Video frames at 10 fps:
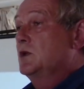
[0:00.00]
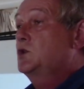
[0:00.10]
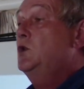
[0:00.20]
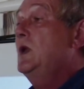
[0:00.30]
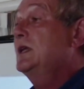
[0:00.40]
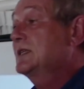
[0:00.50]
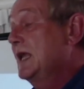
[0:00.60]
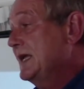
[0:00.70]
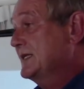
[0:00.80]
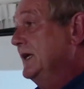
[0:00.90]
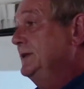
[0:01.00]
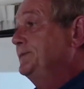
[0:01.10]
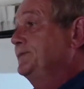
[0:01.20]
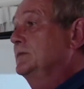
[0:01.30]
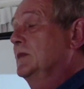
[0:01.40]
Two weeks later,
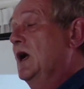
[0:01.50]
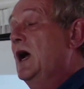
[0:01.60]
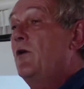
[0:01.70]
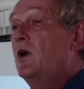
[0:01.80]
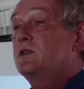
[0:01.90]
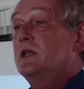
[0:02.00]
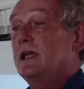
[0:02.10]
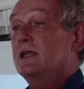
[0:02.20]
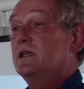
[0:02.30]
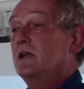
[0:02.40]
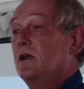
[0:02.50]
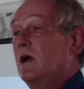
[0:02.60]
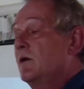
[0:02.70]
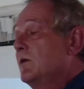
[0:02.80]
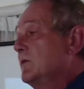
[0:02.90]
I wrote a letter
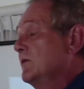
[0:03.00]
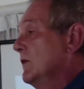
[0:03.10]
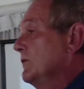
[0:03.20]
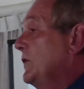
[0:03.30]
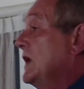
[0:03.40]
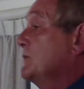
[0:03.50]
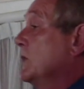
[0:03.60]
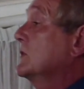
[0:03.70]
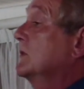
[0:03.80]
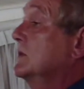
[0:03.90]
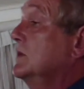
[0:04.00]
uh, on Facebook